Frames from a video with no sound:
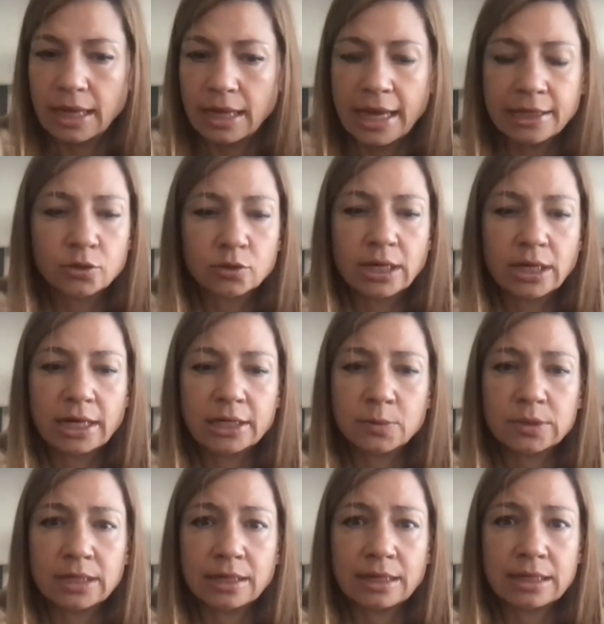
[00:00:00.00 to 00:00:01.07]
80 to
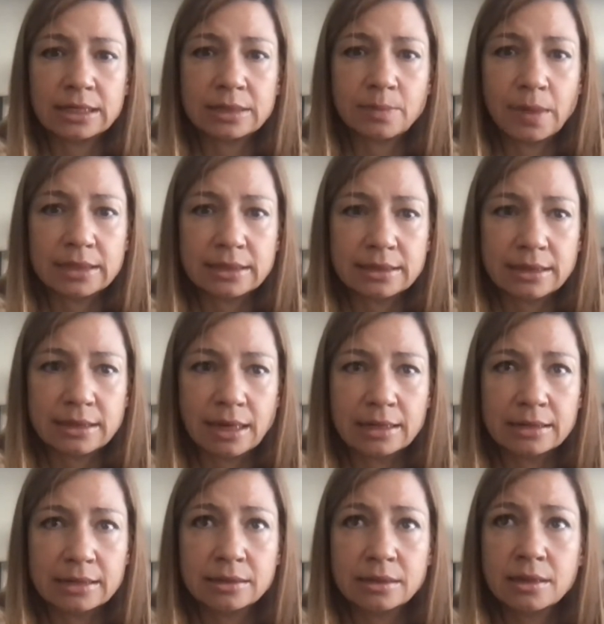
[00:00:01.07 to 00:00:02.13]
90% less
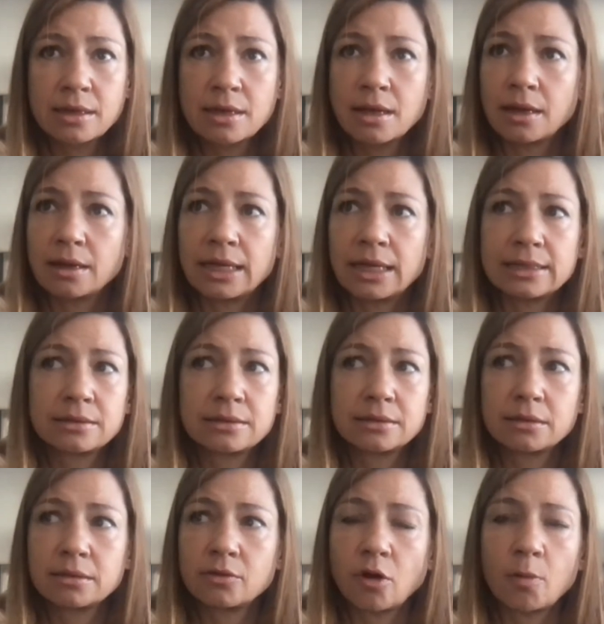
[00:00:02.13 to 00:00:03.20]
pesticides, less
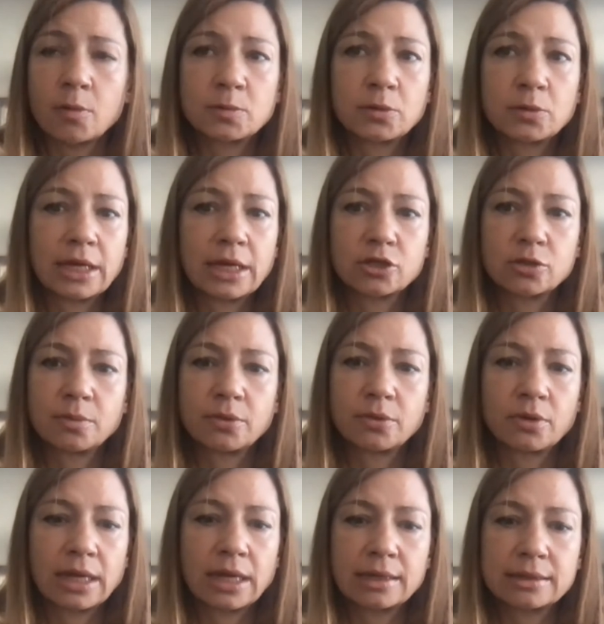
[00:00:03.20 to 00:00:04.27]
crops protection
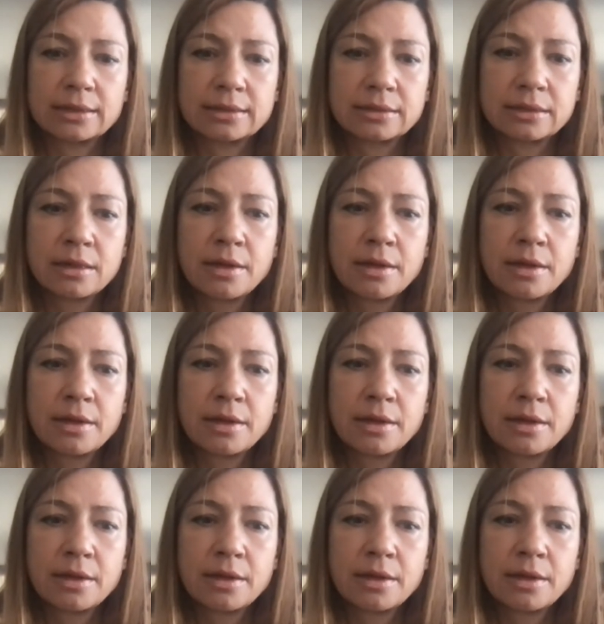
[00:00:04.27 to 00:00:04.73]
products,